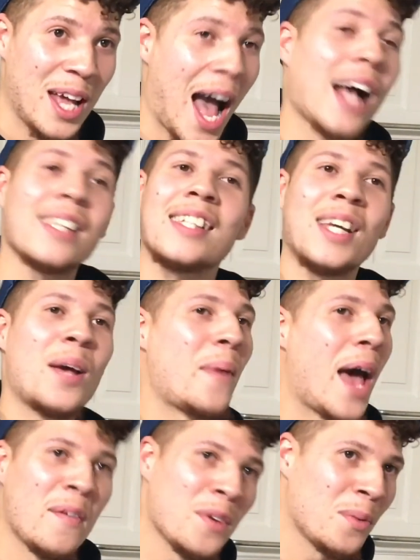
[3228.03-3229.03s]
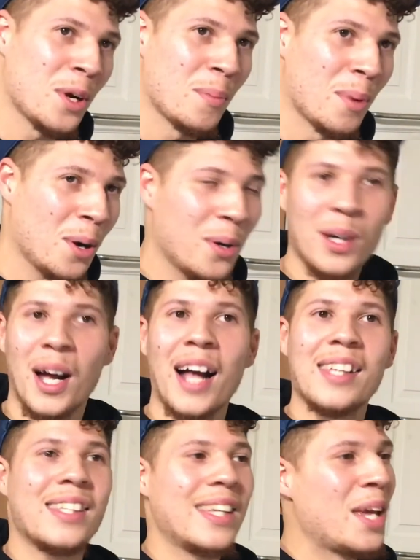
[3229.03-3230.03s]
I see him everywhere, bro. I
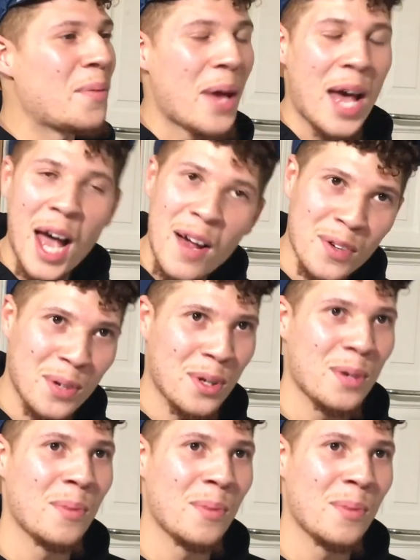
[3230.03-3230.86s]
see him everywhere.